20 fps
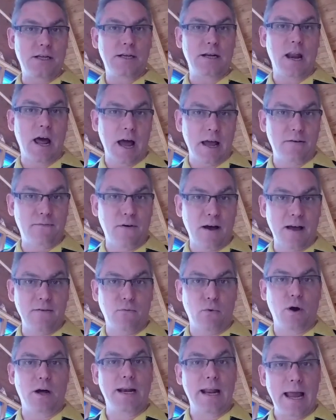
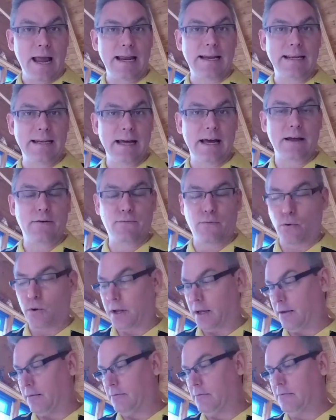
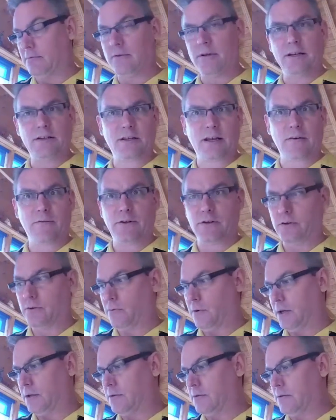I'll just give it to you
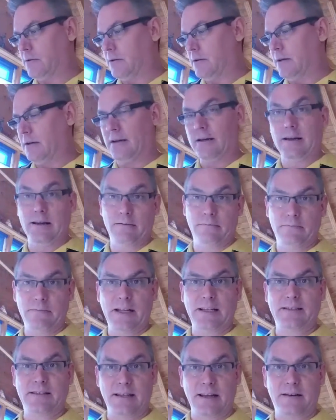twice. Yeah,
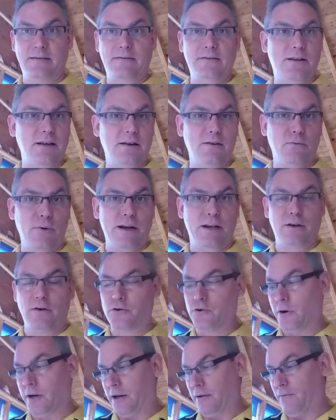that's that radio
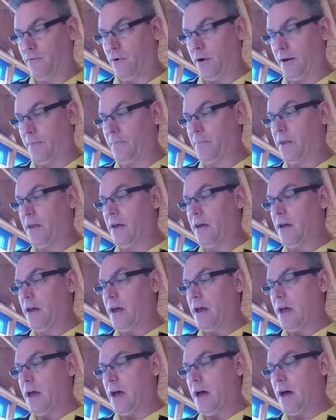training for you.
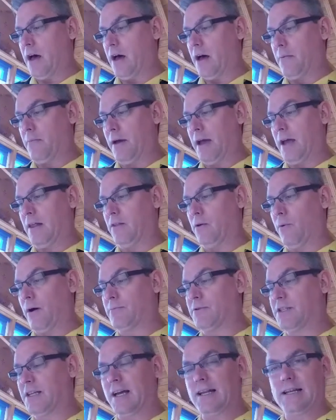And the
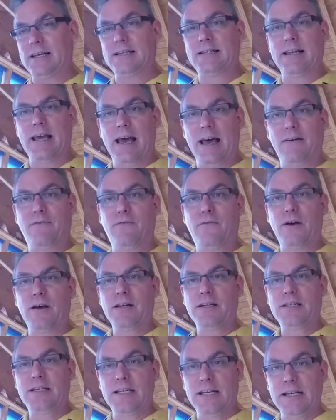website is
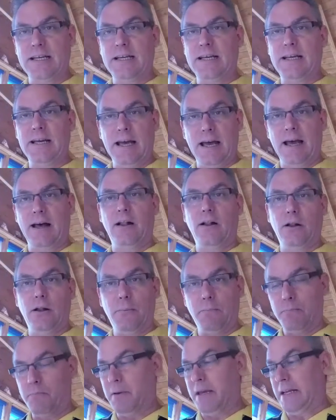
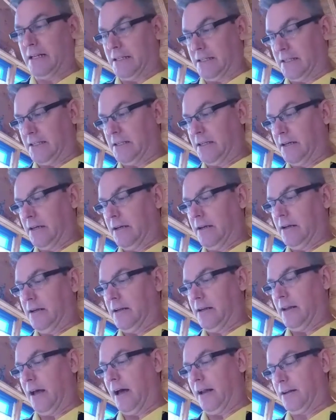
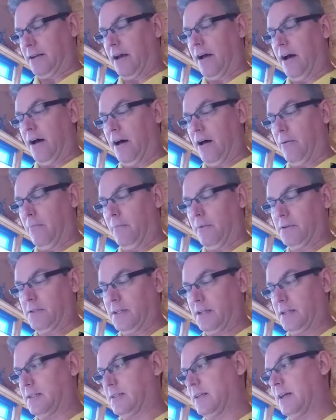FTLBeets.com.
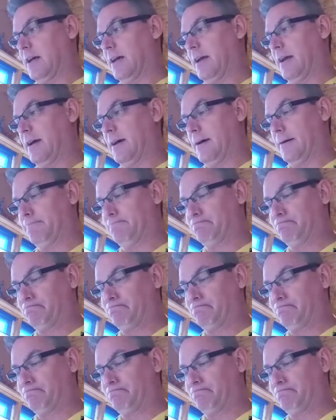Since I...